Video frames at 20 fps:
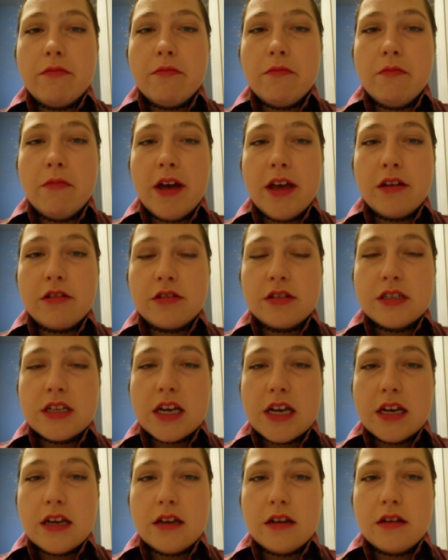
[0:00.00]
my uncle
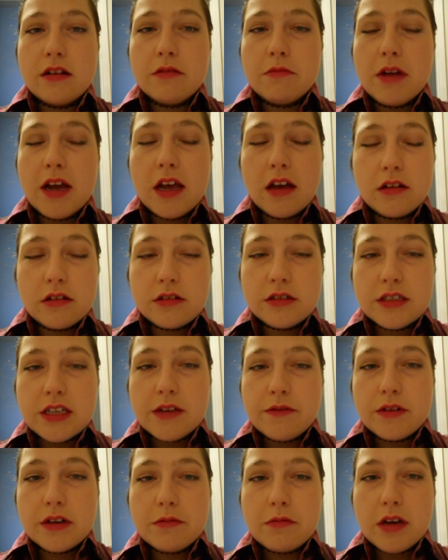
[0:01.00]

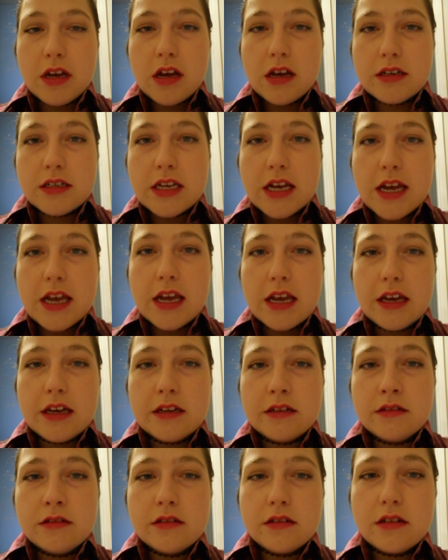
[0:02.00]
David and my aunt
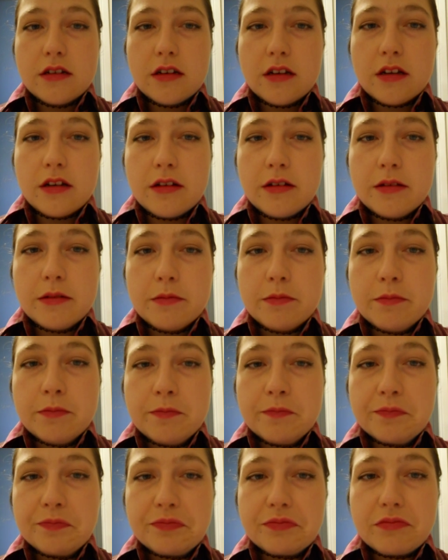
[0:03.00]
Diane
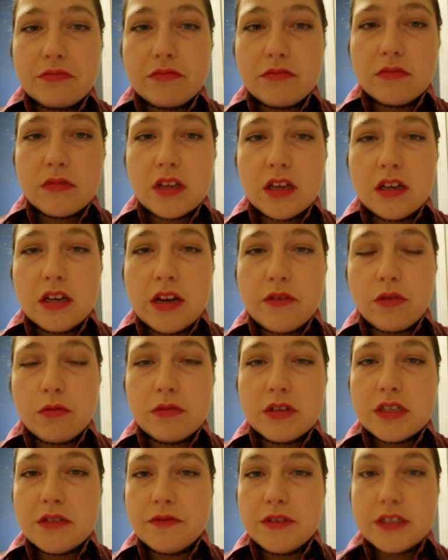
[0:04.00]
I never
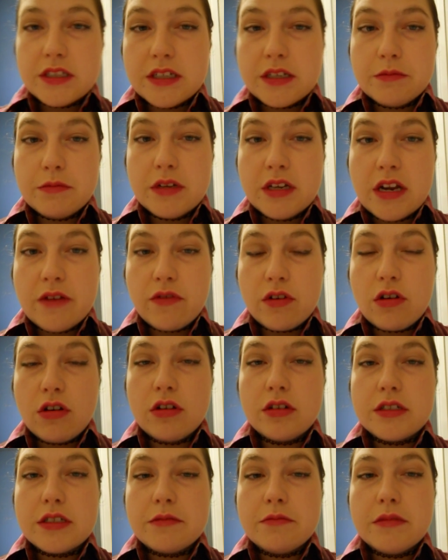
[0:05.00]
went to visit him and never
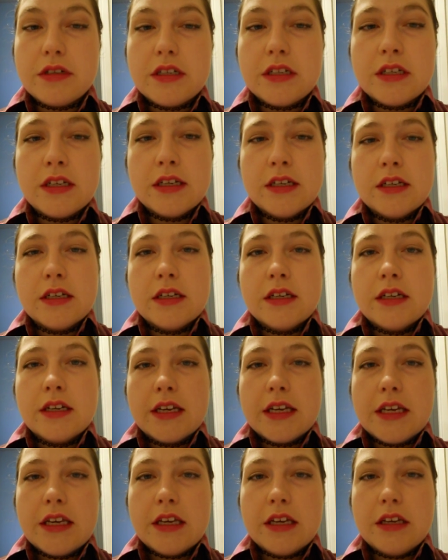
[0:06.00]
called him, and
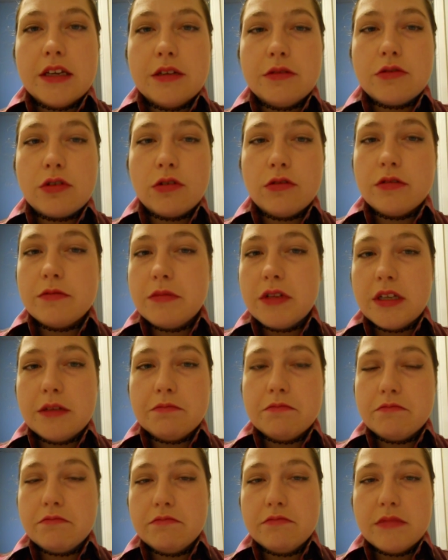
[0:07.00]
he told
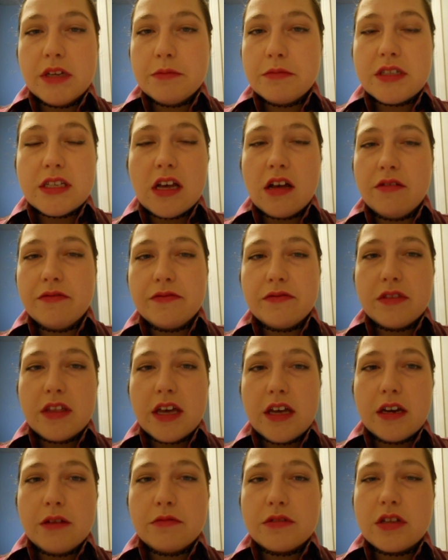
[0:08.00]
me himself
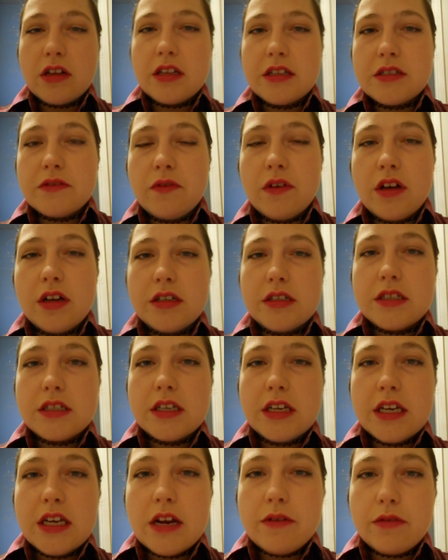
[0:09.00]
that it was all his fault.
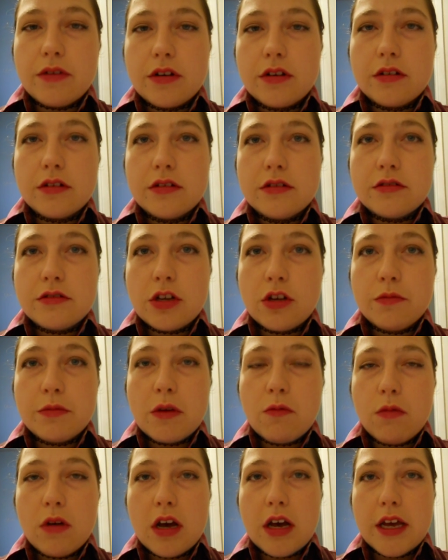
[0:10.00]
He never told
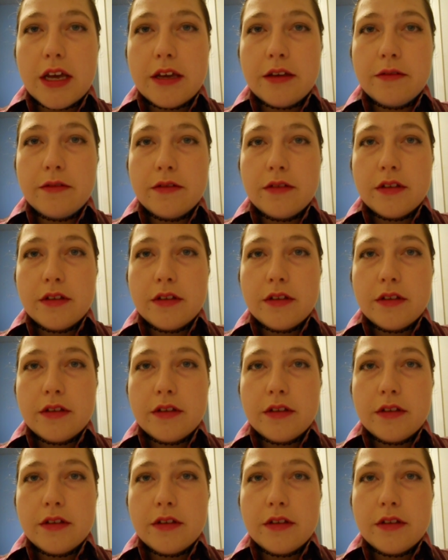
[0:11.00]
me why.